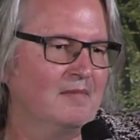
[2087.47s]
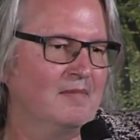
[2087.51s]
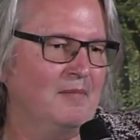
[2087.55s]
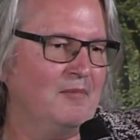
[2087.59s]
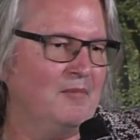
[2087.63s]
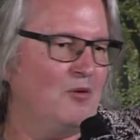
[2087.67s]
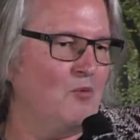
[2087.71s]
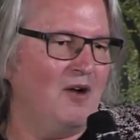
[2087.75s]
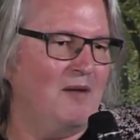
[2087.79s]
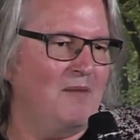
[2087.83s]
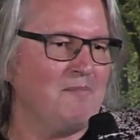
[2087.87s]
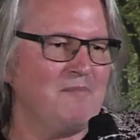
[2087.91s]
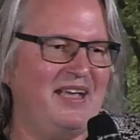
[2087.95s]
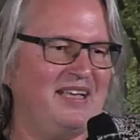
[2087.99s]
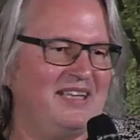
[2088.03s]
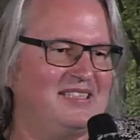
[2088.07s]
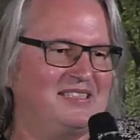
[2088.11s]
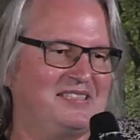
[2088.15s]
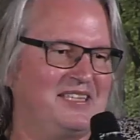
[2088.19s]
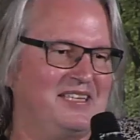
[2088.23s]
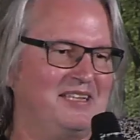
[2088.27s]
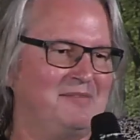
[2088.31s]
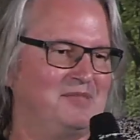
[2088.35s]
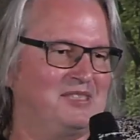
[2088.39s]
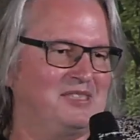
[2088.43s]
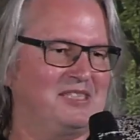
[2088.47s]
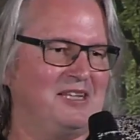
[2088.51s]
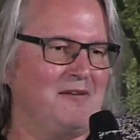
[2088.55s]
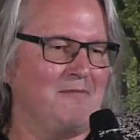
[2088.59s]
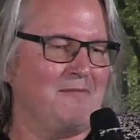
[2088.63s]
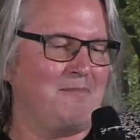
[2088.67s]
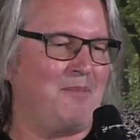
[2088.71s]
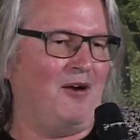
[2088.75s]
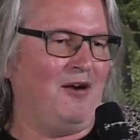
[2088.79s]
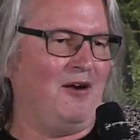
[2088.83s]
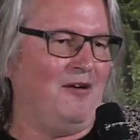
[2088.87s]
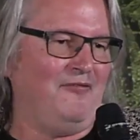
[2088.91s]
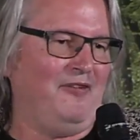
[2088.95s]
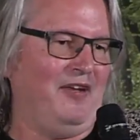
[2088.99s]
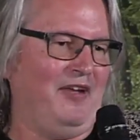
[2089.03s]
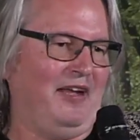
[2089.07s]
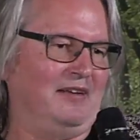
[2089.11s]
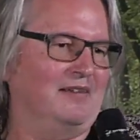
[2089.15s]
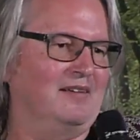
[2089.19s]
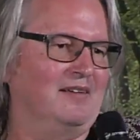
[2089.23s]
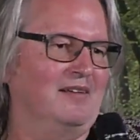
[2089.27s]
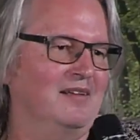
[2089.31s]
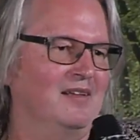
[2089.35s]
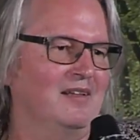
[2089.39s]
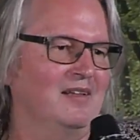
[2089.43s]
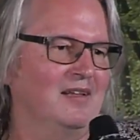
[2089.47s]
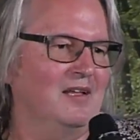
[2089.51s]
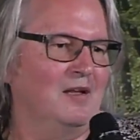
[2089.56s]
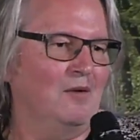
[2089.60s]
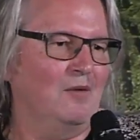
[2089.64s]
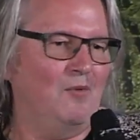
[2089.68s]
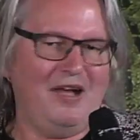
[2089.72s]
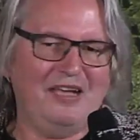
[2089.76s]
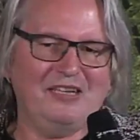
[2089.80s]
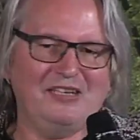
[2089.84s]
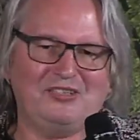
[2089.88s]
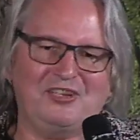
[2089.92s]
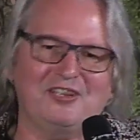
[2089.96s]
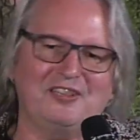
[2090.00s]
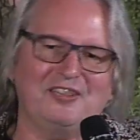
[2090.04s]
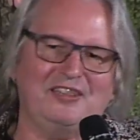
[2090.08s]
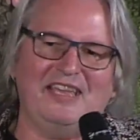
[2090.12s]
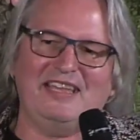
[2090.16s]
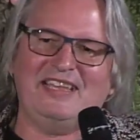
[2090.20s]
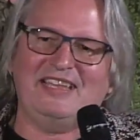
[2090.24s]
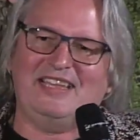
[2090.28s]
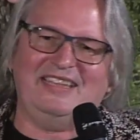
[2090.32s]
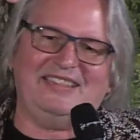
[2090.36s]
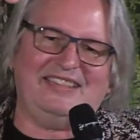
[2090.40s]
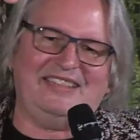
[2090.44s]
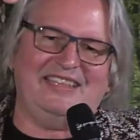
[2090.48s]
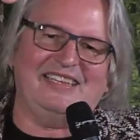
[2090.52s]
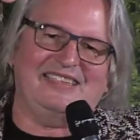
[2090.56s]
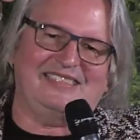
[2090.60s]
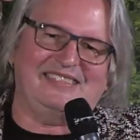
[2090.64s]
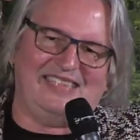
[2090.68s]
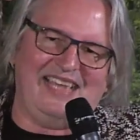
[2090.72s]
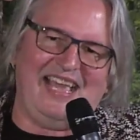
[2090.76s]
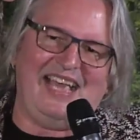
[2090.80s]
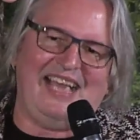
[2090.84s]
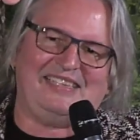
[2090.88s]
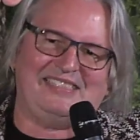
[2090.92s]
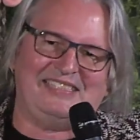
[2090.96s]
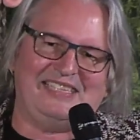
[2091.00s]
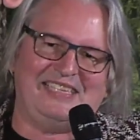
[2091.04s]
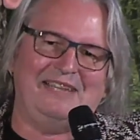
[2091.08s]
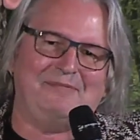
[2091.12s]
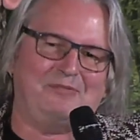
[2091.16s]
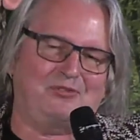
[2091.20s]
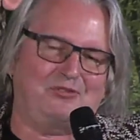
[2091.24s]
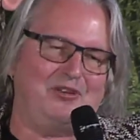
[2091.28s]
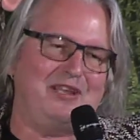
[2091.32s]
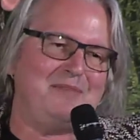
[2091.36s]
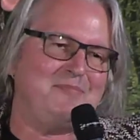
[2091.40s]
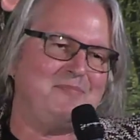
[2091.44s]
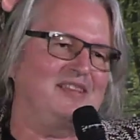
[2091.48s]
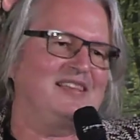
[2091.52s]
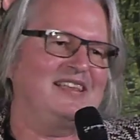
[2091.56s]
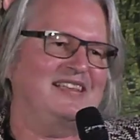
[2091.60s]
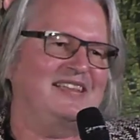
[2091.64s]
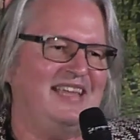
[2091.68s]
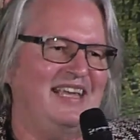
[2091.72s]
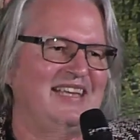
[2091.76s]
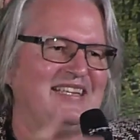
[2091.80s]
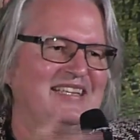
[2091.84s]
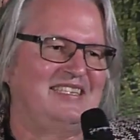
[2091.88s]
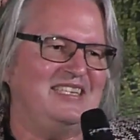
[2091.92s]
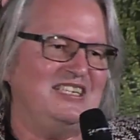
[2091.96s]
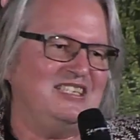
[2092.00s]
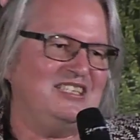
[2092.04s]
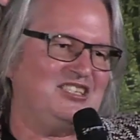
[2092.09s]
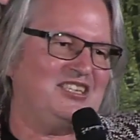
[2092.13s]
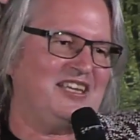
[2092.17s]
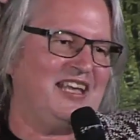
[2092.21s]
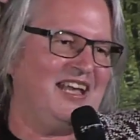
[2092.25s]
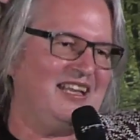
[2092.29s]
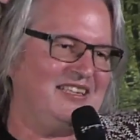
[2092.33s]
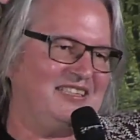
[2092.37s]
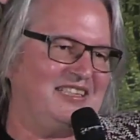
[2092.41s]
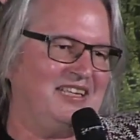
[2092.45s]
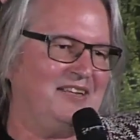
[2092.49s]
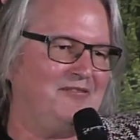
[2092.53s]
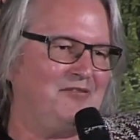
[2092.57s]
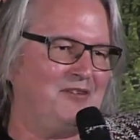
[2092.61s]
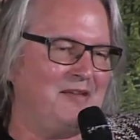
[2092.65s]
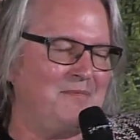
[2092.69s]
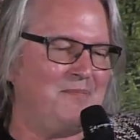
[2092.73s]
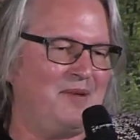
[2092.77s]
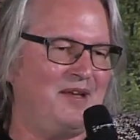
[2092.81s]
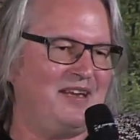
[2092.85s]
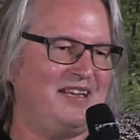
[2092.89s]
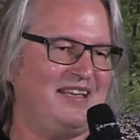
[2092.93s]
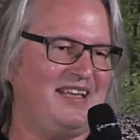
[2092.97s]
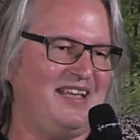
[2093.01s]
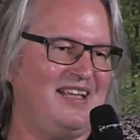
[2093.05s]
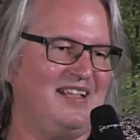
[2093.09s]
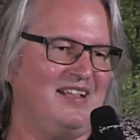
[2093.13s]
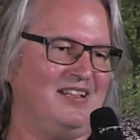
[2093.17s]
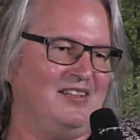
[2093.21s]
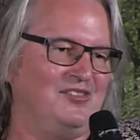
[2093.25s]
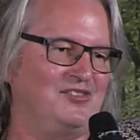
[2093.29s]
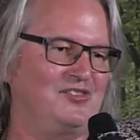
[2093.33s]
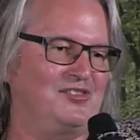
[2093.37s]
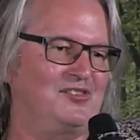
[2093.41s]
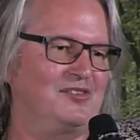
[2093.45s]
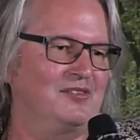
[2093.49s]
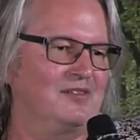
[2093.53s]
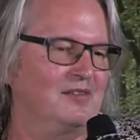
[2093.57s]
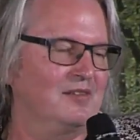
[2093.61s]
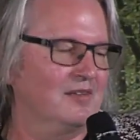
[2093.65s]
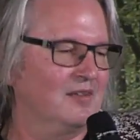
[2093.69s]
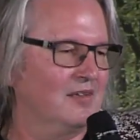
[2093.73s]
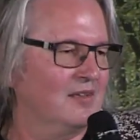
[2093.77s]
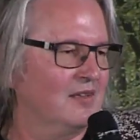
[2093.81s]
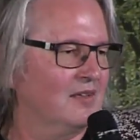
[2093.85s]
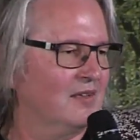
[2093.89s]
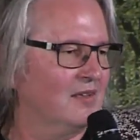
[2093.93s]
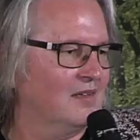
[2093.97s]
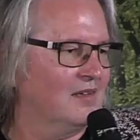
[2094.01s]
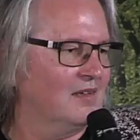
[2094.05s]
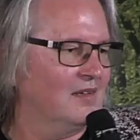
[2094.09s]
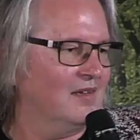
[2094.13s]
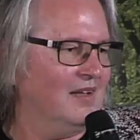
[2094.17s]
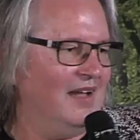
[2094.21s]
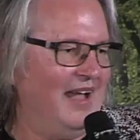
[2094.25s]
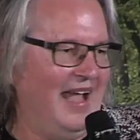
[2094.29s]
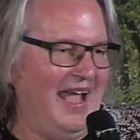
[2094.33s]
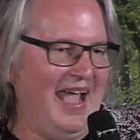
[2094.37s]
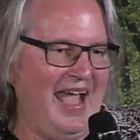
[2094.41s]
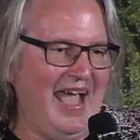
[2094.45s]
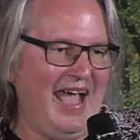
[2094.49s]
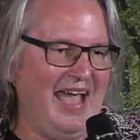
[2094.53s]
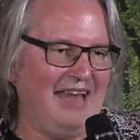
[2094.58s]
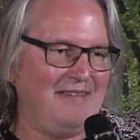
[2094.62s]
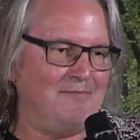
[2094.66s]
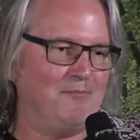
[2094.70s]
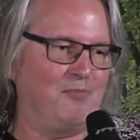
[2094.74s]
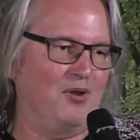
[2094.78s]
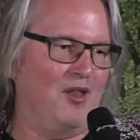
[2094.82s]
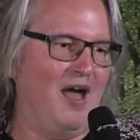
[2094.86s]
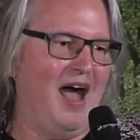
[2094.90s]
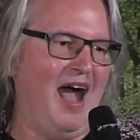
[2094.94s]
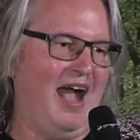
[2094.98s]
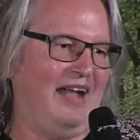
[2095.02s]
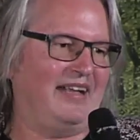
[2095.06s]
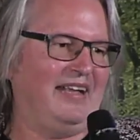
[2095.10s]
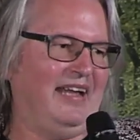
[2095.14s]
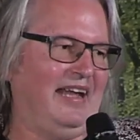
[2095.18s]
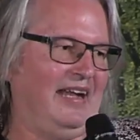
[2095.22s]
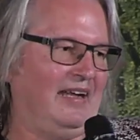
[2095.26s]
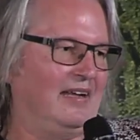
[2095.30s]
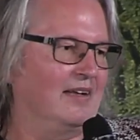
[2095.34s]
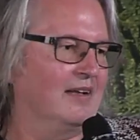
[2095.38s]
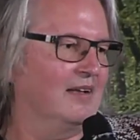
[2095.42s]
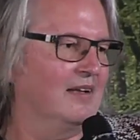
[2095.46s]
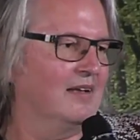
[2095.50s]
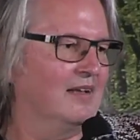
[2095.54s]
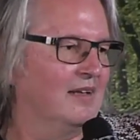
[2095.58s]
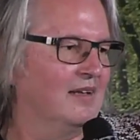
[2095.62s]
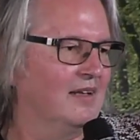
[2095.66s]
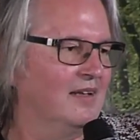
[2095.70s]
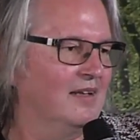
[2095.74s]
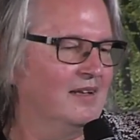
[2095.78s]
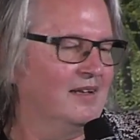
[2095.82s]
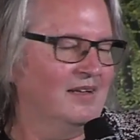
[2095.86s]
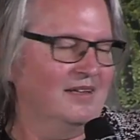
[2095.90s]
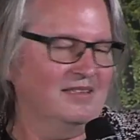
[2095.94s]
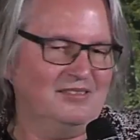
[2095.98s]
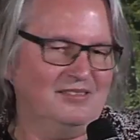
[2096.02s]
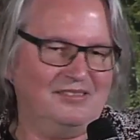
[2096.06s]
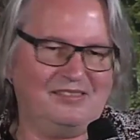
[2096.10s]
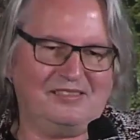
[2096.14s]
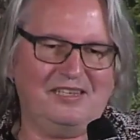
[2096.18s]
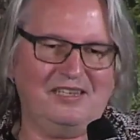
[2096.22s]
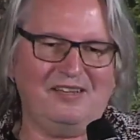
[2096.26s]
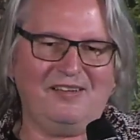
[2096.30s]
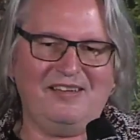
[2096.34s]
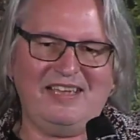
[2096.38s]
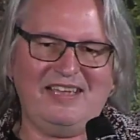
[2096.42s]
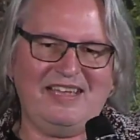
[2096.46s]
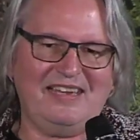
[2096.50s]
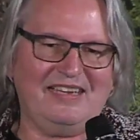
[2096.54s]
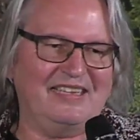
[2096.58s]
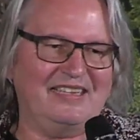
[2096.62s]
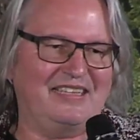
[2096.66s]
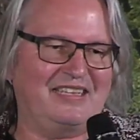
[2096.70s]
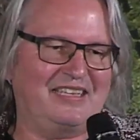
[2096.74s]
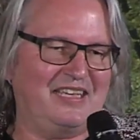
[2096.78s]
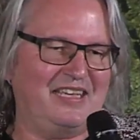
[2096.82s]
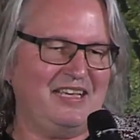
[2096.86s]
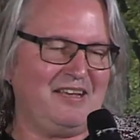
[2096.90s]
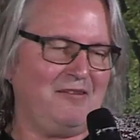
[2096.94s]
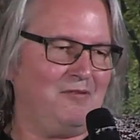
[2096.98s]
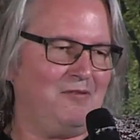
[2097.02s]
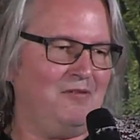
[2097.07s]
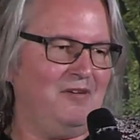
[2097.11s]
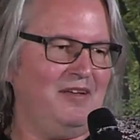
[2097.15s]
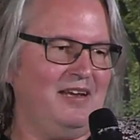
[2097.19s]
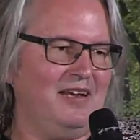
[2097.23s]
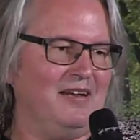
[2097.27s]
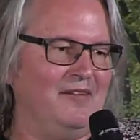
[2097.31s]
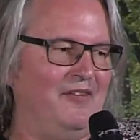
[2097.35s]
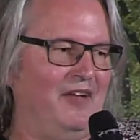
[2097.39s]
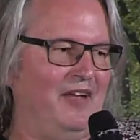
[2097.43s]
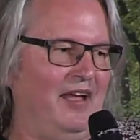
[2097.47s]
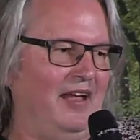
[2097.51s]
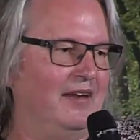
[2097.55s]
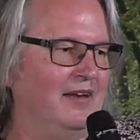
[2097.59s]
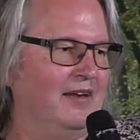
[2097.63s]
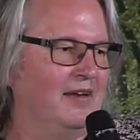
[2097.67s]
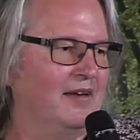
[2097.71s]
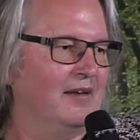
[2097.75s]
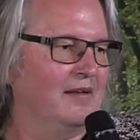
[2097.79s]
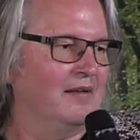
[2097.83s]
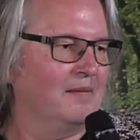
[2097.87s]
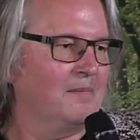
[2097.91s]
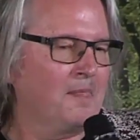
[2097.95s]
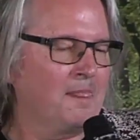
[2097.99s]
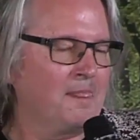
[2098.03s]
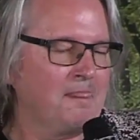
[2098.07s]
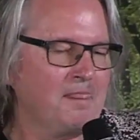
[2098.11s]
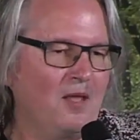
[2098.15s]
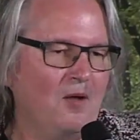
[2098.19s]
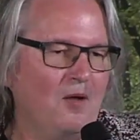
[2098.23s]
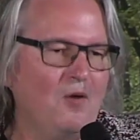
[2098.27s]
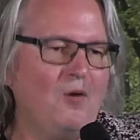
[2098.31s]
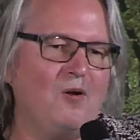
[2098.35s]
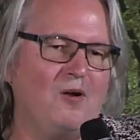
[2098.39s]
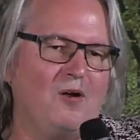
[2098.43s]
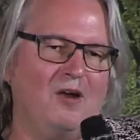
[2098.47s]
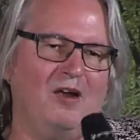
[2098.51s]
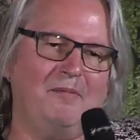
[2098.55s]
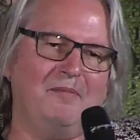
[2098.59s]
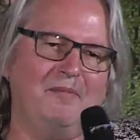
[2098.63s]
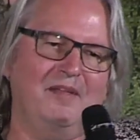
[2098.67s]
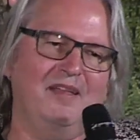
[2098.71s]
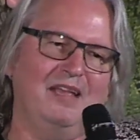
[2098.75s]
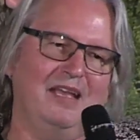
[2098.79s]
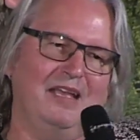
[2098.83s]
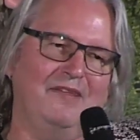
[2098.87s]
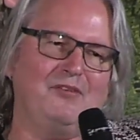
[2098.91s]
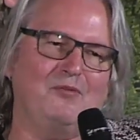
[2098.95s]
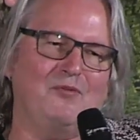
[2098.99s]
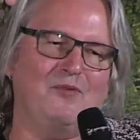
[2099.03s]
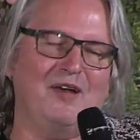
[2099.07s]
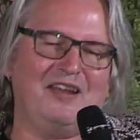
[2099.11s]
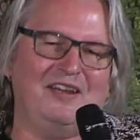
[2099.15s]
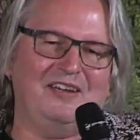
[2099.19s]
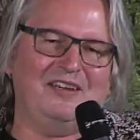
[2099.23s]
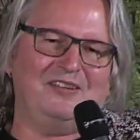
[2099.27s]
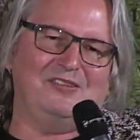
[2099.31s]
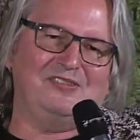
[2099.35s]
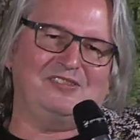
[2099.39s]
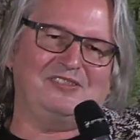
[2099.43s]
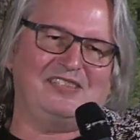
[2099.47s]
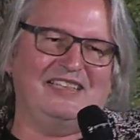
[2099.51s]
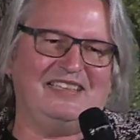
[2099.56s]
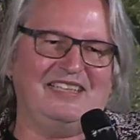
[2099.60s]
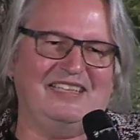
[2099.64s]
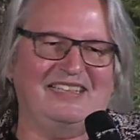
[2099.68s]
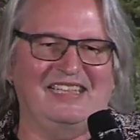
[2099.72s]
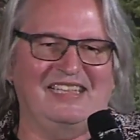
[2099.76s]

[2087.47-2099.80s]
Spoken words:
I mean, what makes them so perfect? Why shouldn't they get the exact same treatment that they dished out to everybody else? ad blocking. Just go ahead and get rid of it. Or if you want to do something